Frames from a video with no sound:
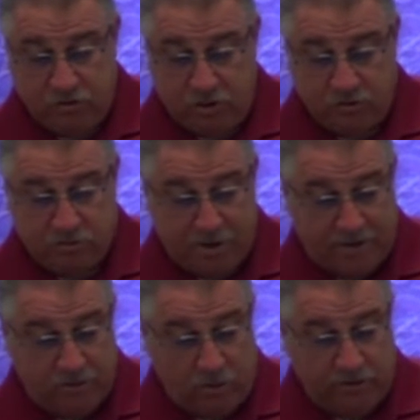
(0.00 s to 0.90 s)
those
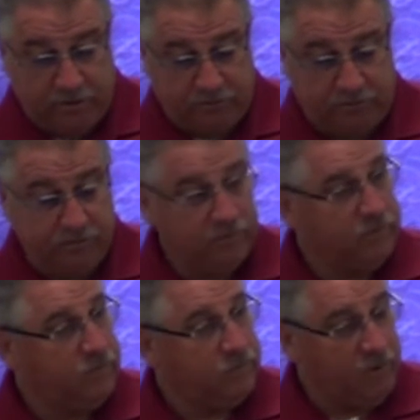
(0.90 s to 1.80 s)
magnolias?
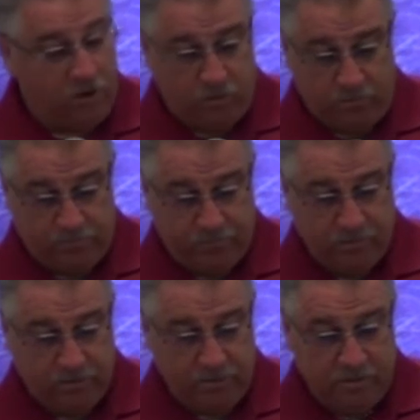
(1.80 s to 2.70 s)
No.
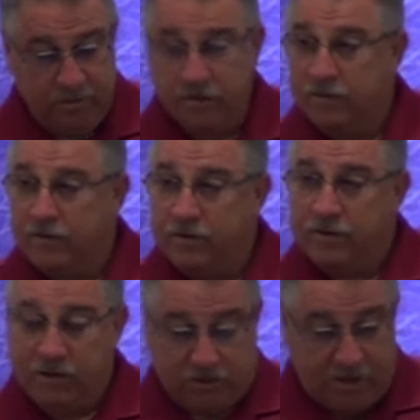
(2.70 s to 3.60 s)

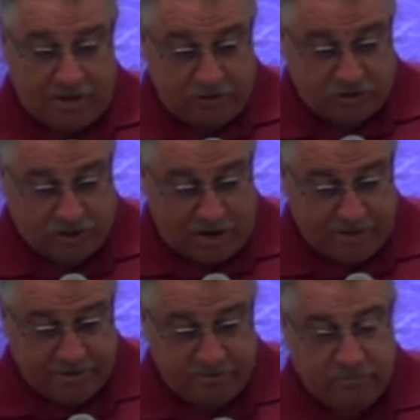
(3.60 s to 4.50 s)
He said, I
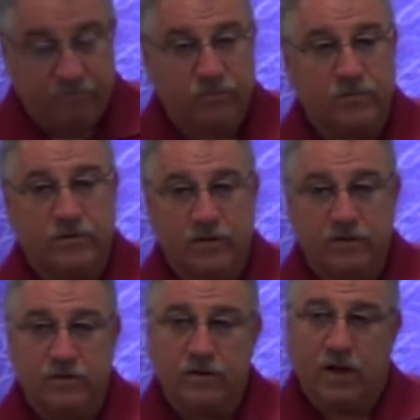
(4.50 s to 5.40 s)
decided
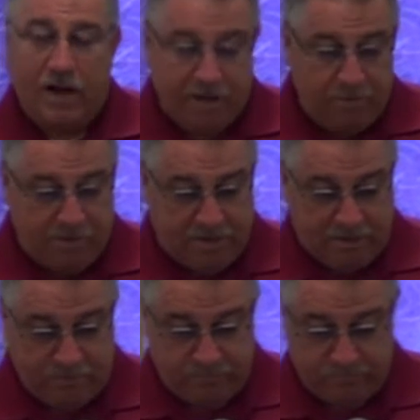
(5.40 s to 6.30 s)
I am
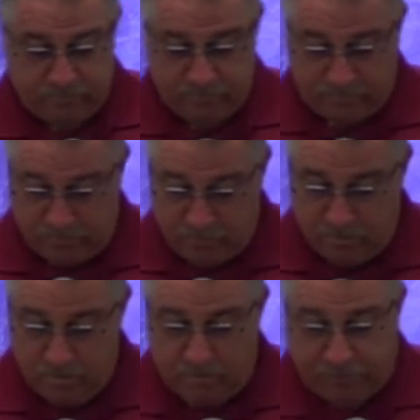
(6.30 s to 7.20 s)
needed.
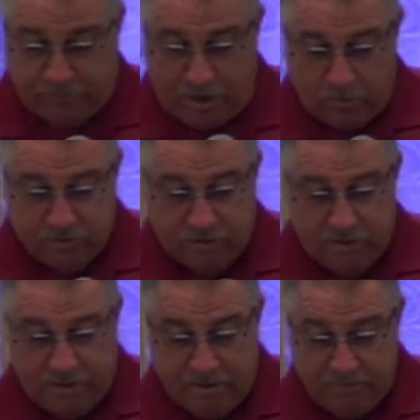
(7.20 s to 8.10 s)
My flowers are
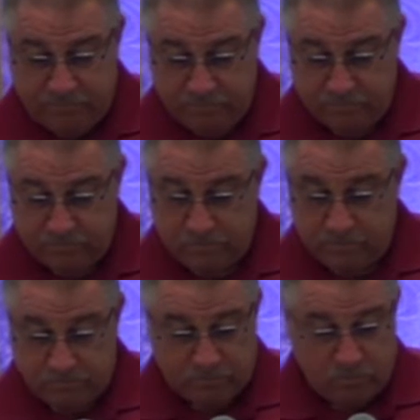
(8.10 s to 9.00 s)
needed.
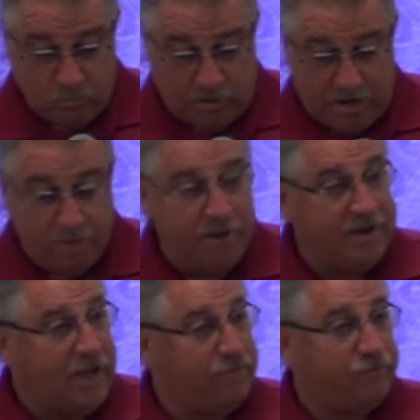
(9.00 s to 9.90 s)
Why, I
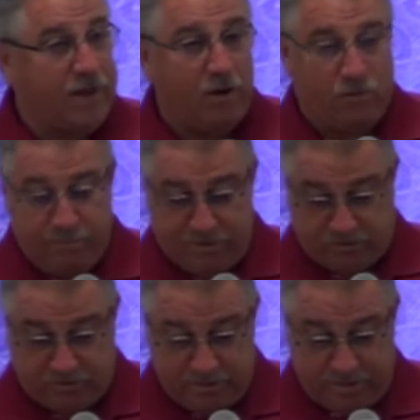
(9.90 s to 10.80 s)
might have a flower
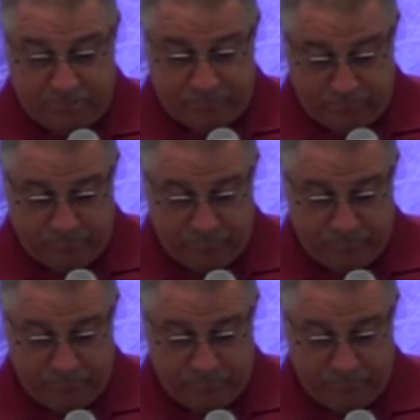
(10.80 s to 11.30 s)
ministry now.